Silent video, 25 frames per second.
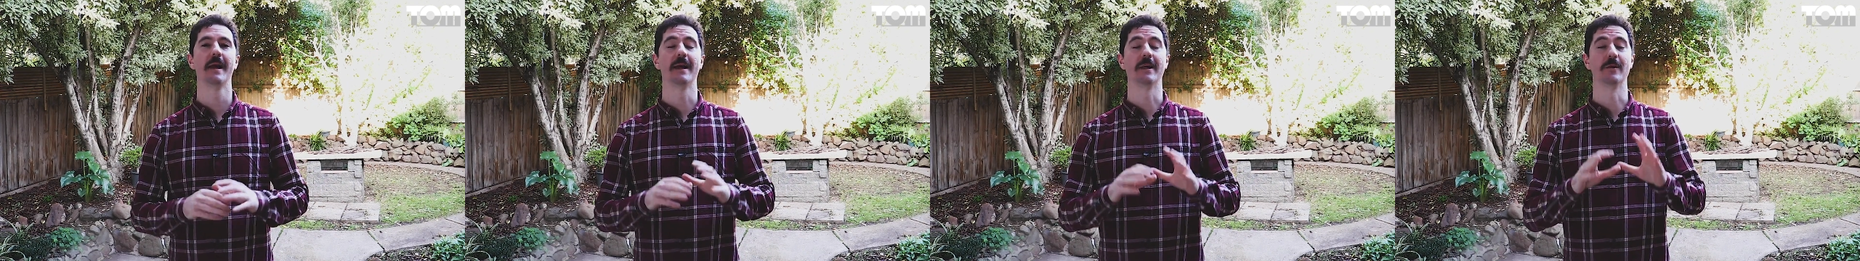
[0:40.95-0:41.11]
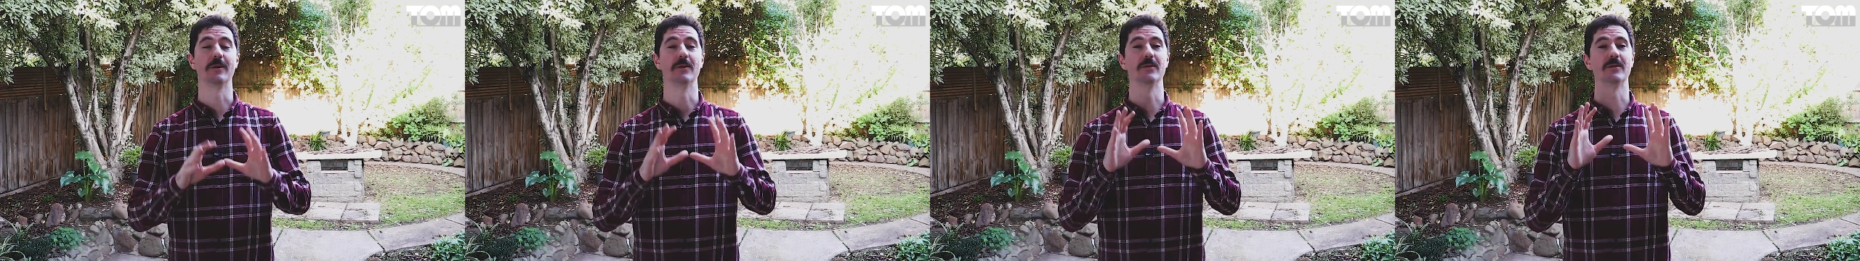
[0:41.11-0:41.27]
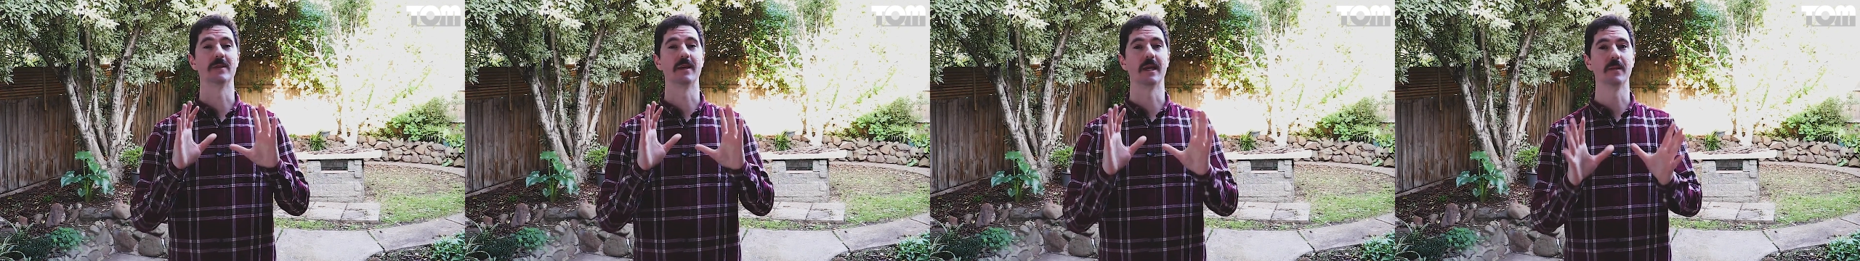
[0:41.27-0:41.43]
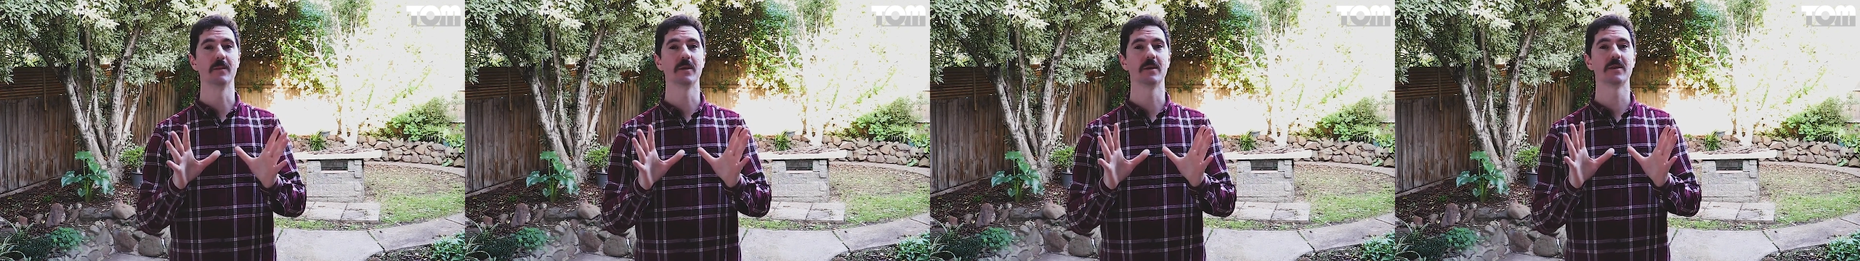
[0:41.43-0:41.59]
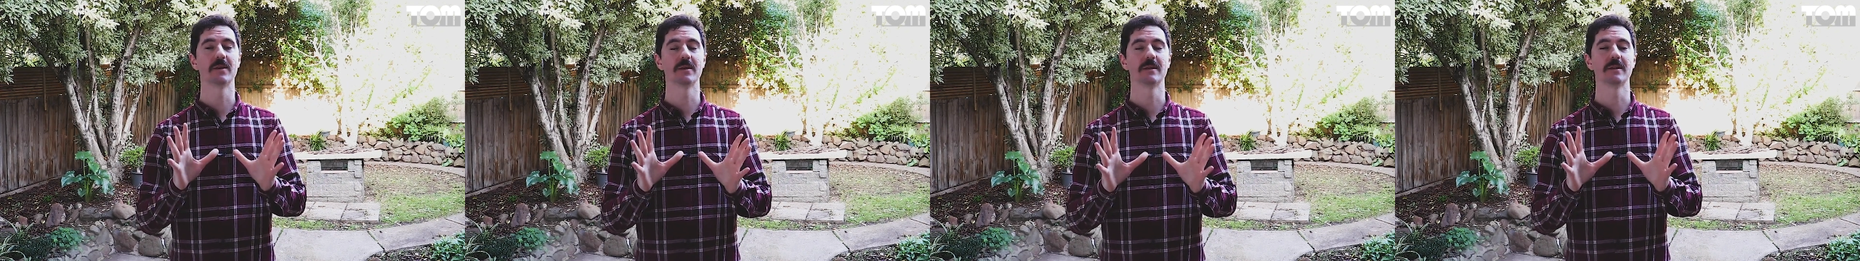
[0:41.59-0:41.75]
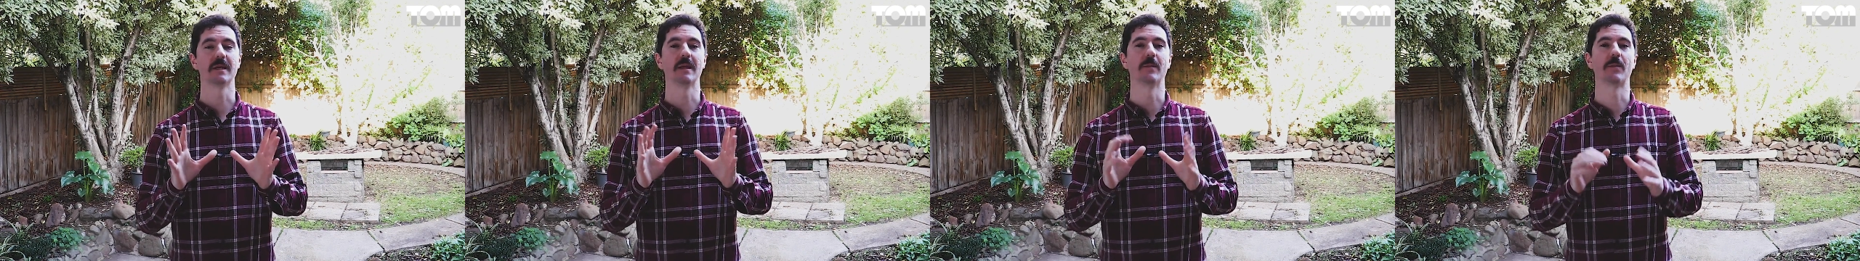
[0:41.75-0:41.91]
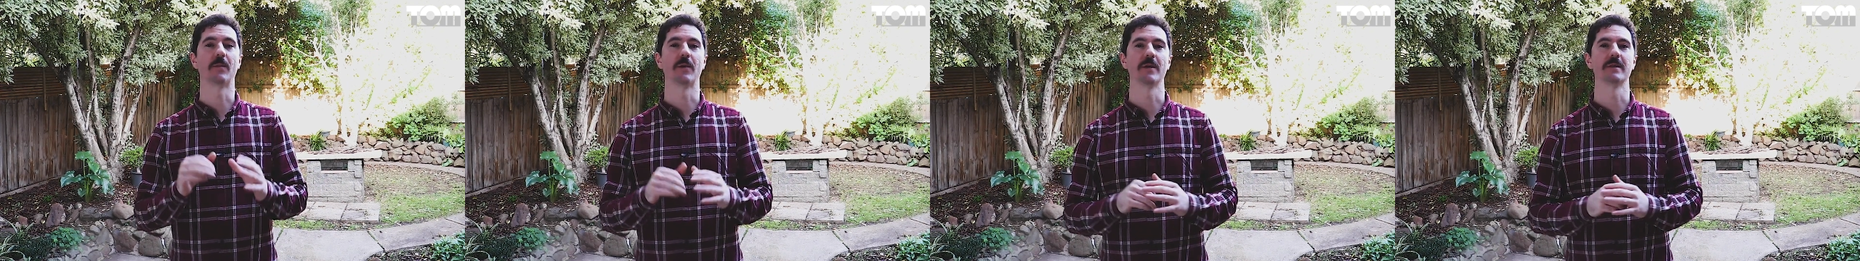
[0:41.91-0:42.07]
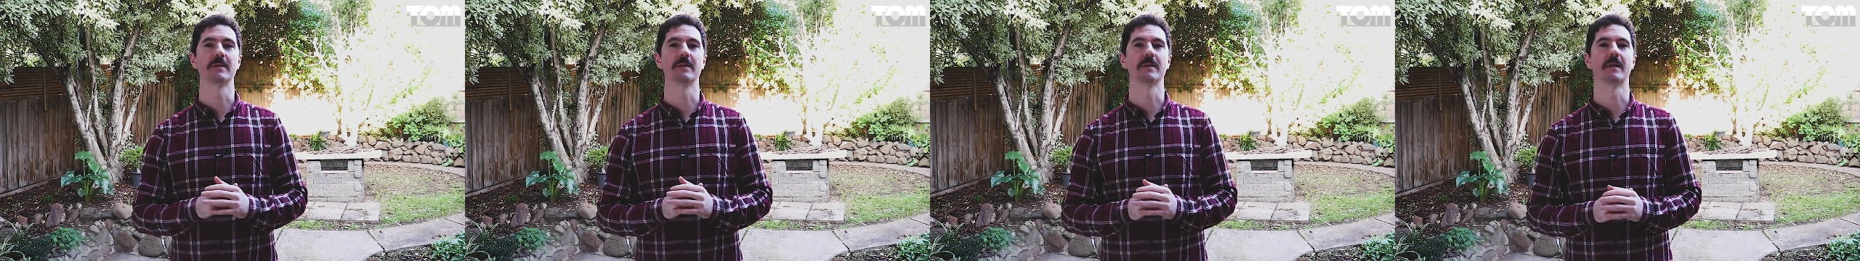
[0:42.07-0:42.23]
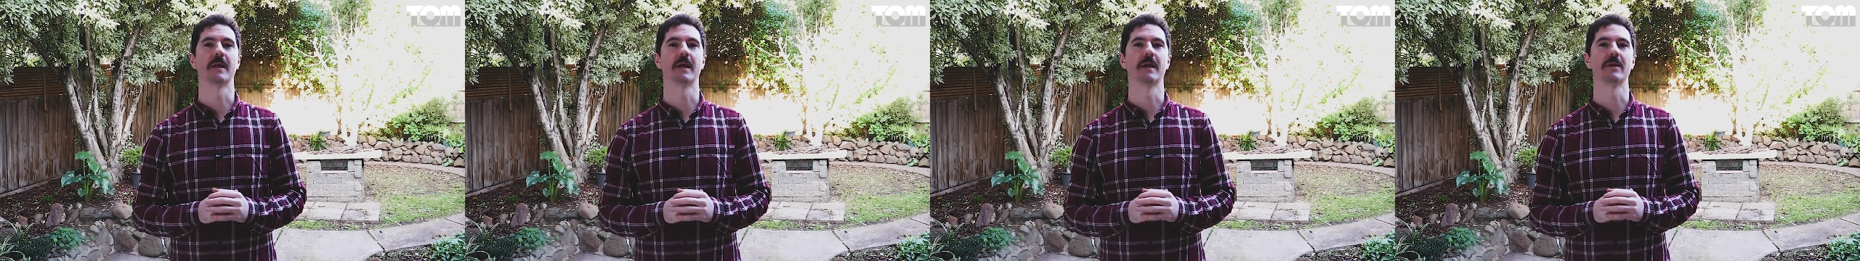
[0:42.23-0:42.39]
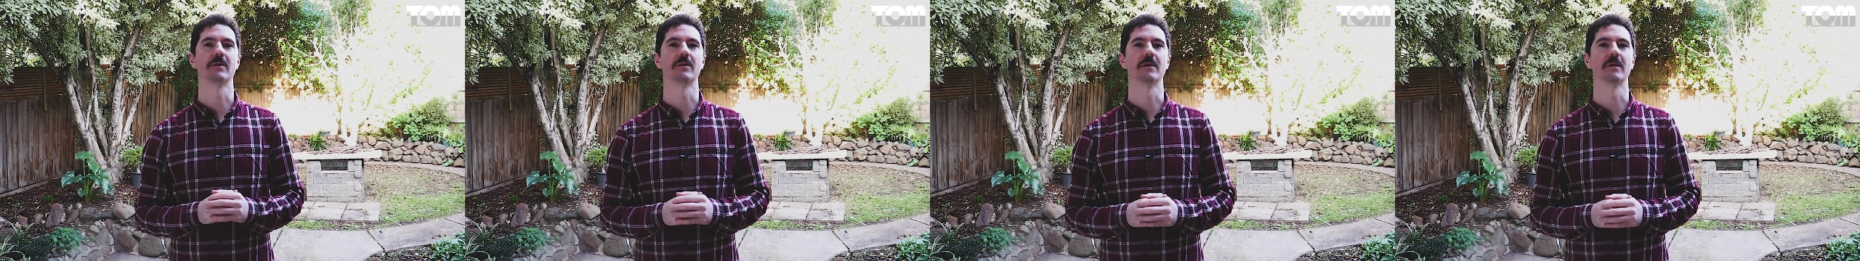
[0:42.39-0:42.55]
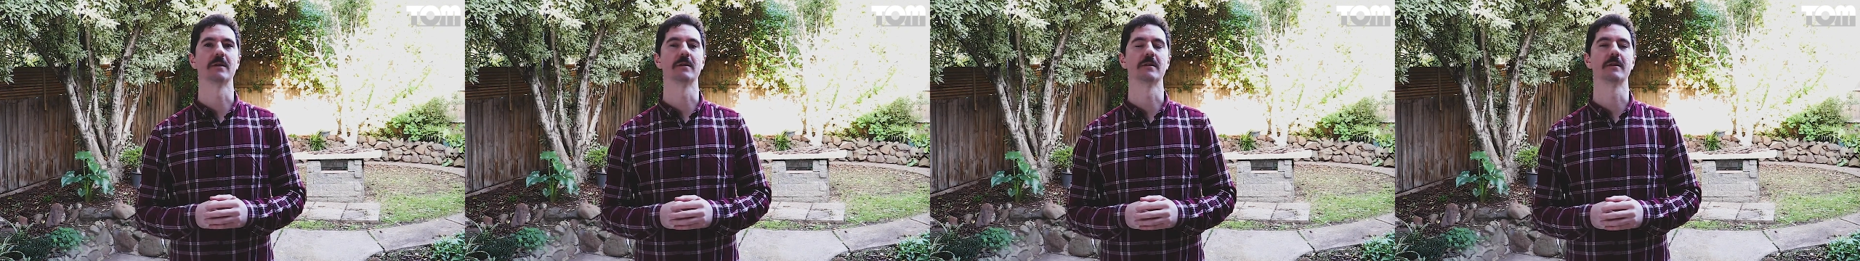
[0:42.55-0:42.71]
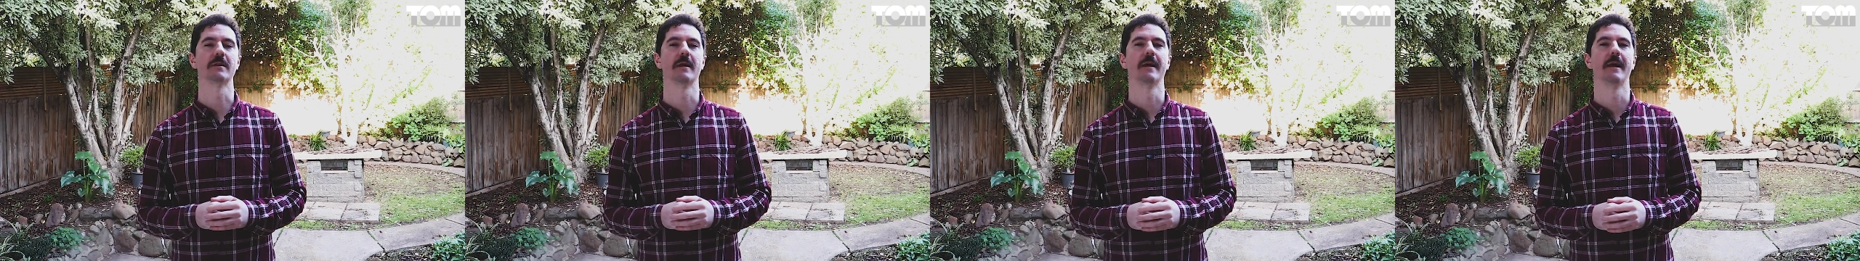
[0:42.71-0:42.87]
use images in
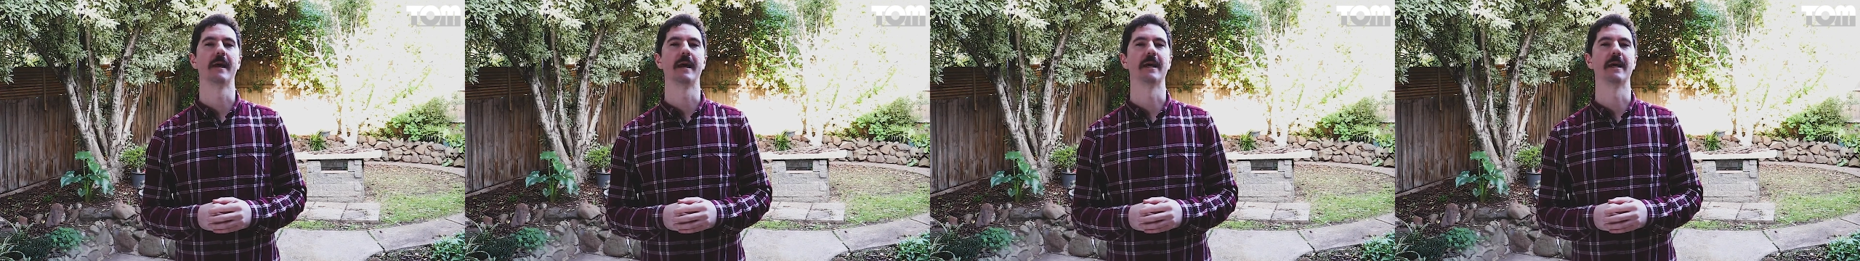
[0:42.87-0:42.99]
presentations